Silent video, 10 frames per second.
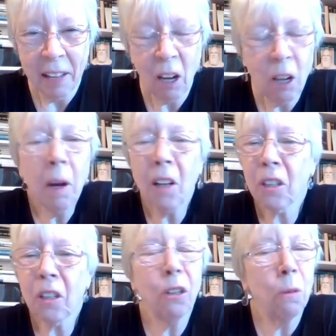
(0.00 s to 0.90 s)
Who
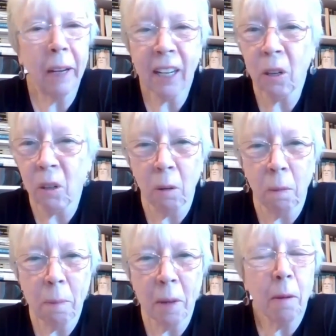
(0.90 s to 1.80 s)
else could we call
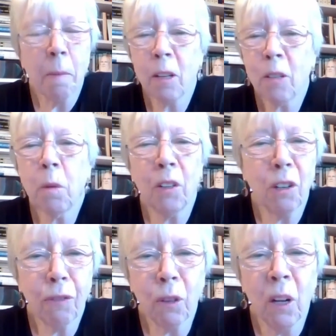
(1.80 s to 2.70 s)
but the most
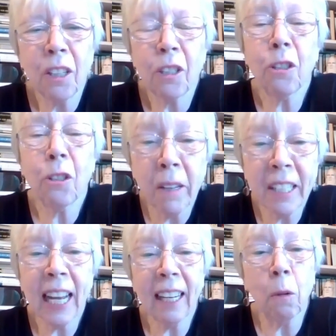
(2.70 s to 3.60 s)
wonderful
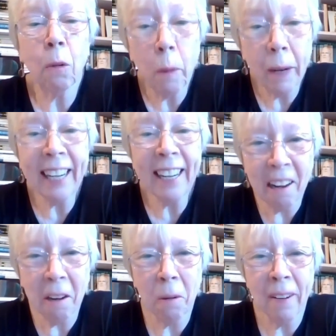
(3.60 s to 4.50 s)
storyteller we
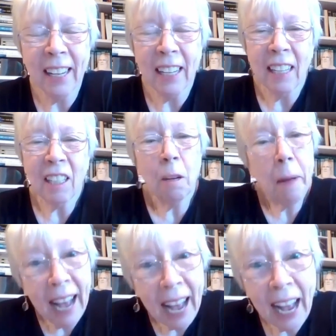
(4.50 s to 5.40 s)
know to
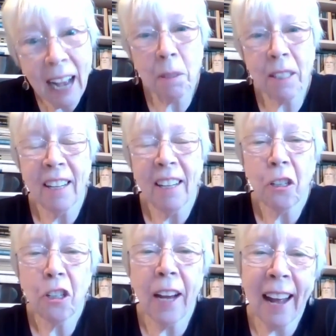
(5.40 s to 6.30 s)
perhaps
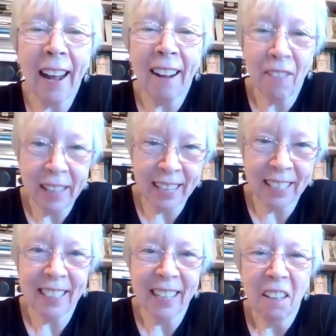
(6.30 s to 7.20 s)
share
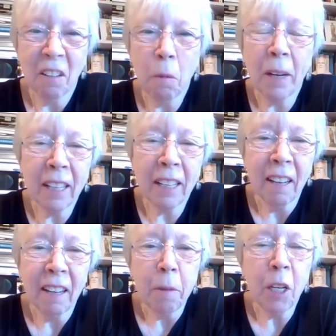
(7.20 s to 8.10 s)
this with
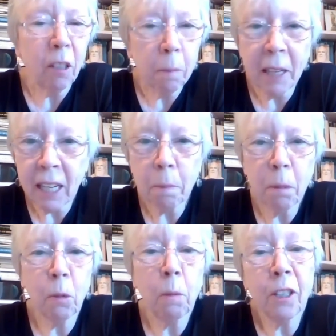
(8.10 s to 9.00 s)
young
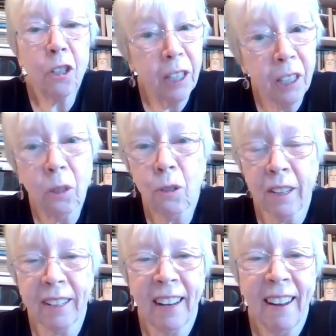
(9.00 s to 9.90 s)
people, with
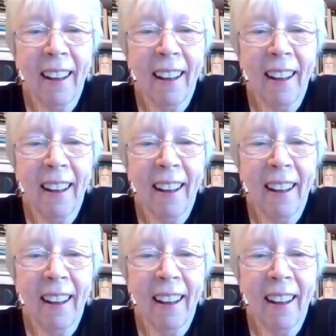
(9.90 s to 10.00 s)
children?